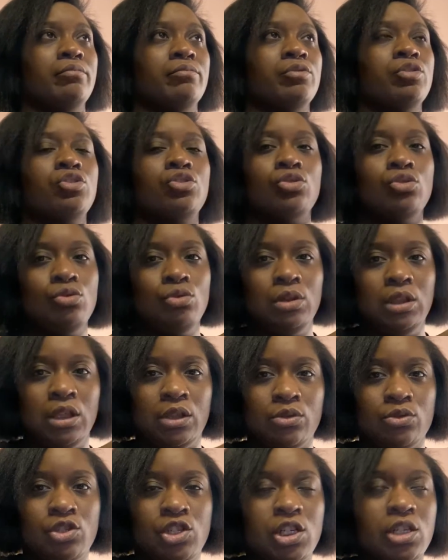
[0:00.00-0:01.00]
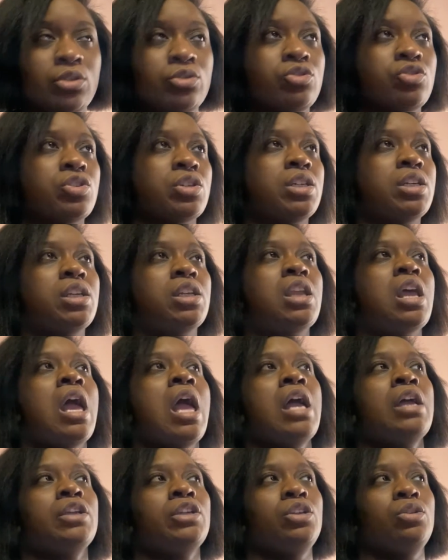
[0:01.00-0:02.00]
2 little children,
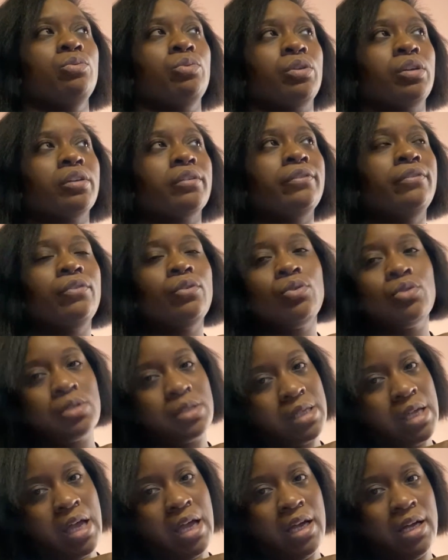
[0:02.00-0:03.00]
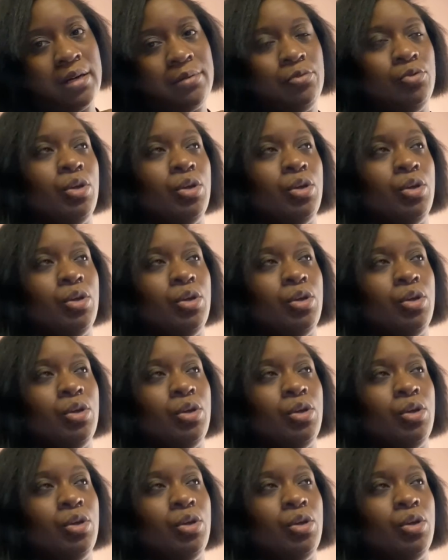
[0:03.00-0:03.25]
you work full-time,